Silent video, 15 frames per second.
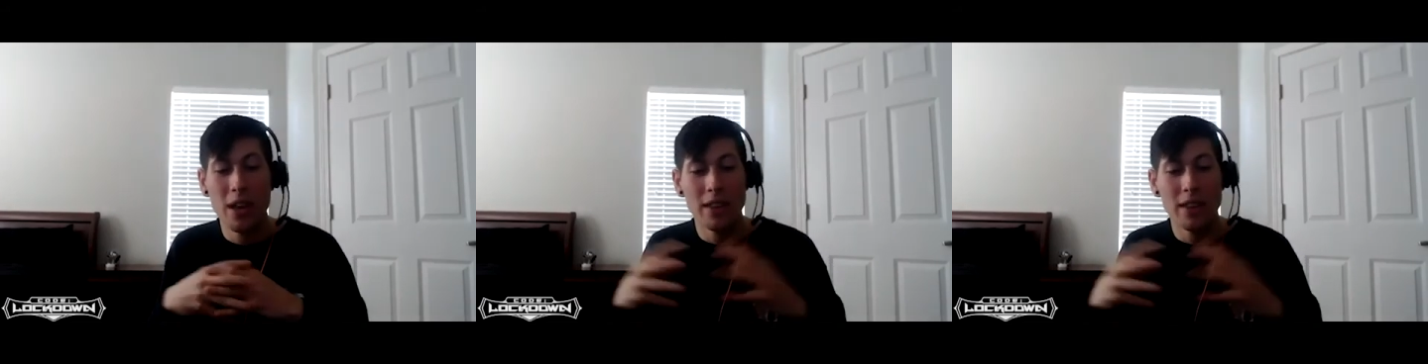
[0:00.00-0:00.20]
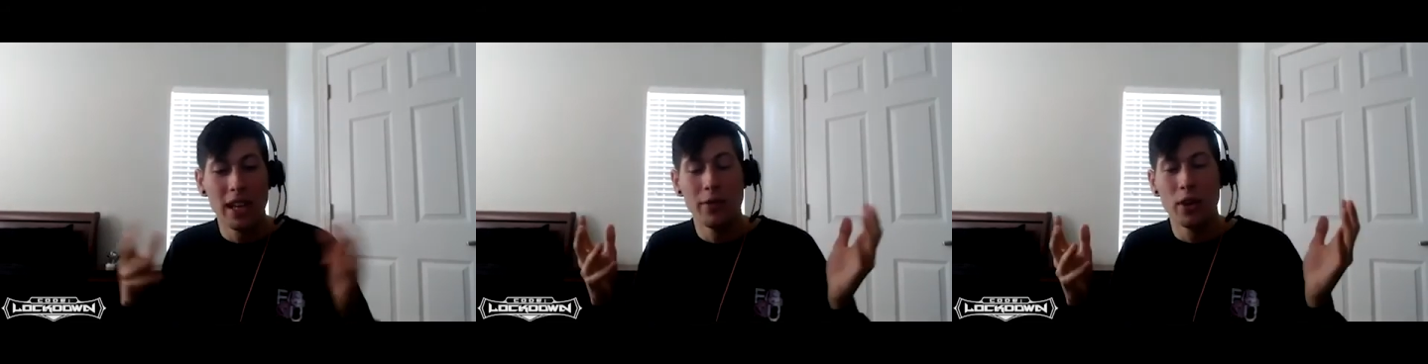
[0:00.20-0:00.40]

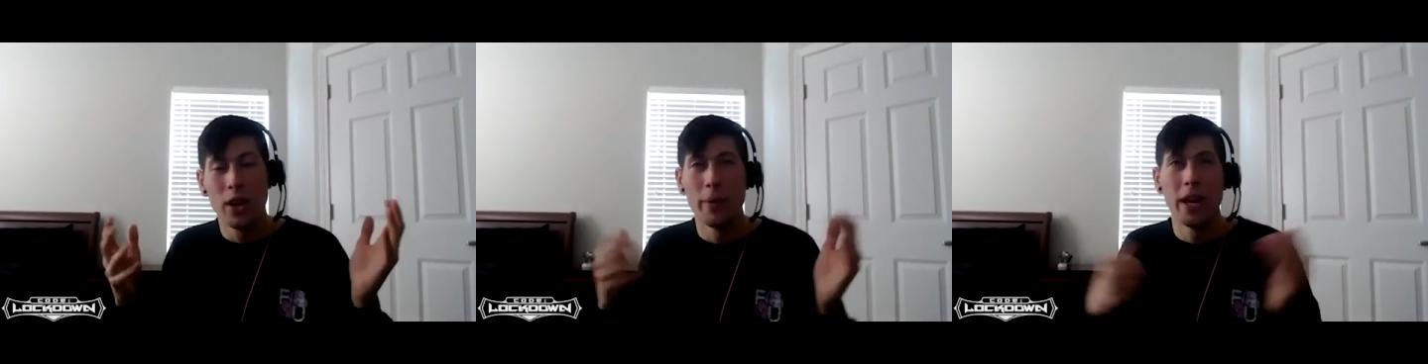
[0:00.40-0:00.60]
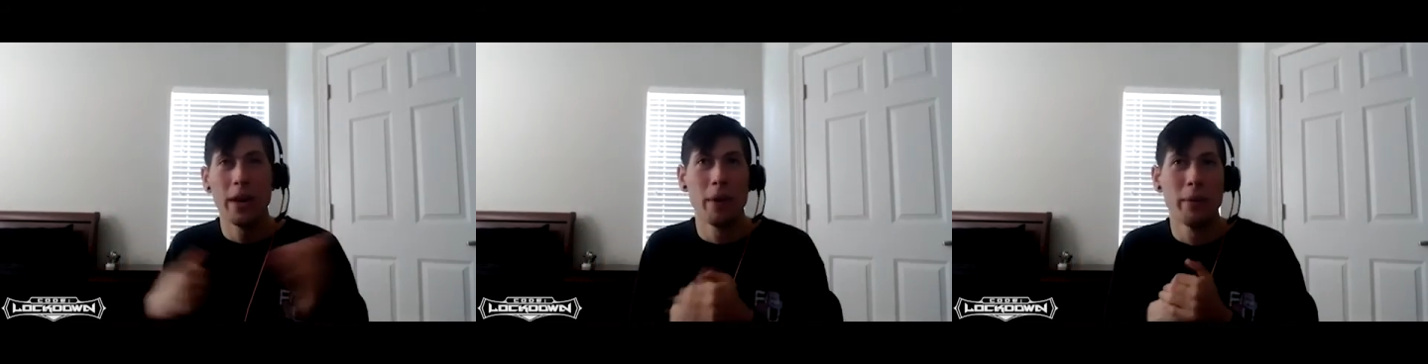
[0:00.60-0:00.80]
Thank you for
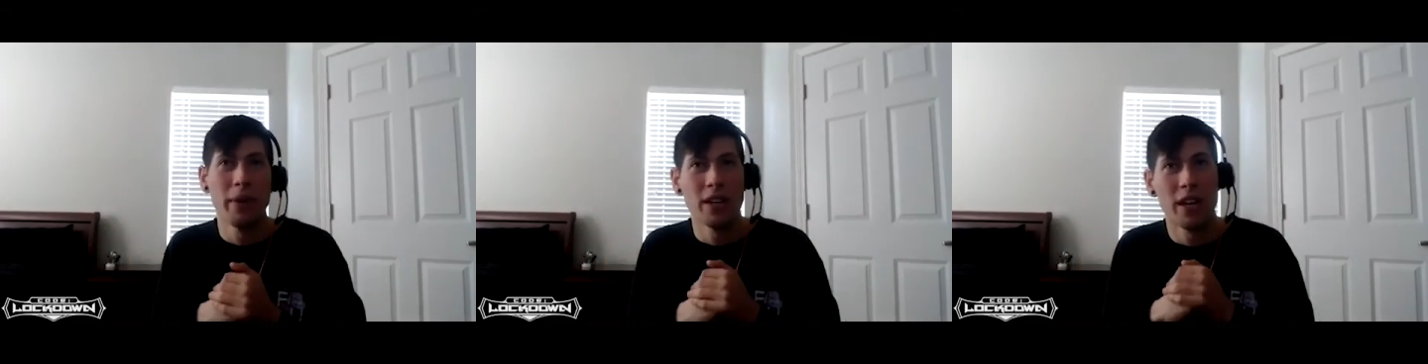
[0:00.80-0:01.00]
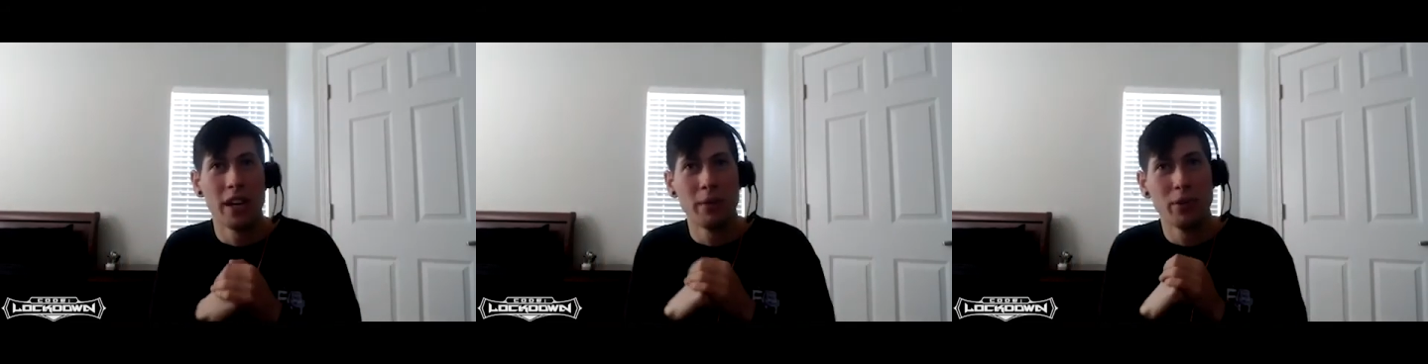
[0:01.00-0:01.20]
coming out, my
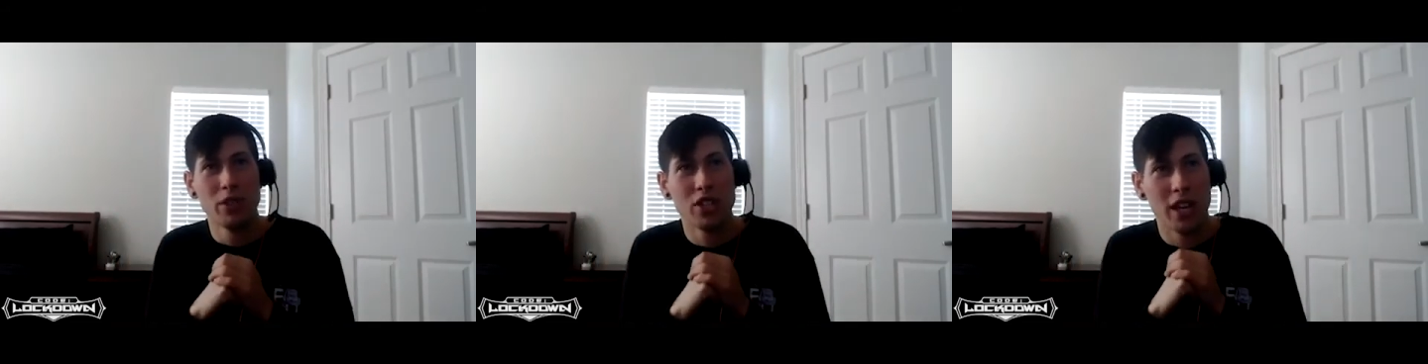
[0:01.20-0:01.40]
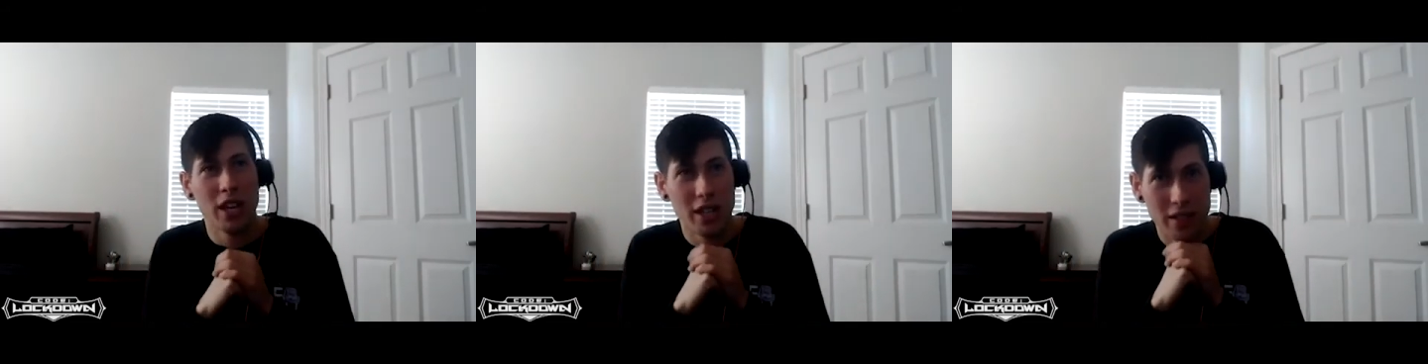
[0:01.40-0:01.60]
man. I
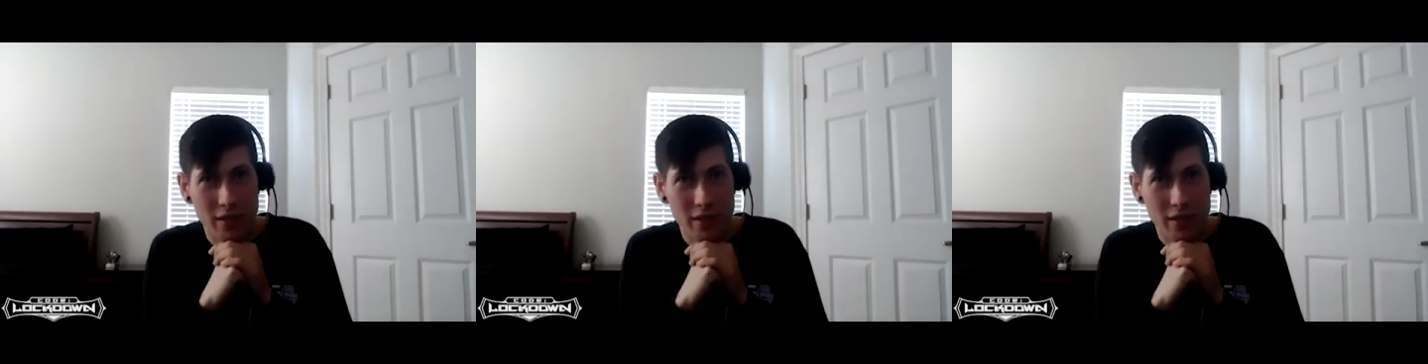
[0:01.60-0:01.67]
appreciate it.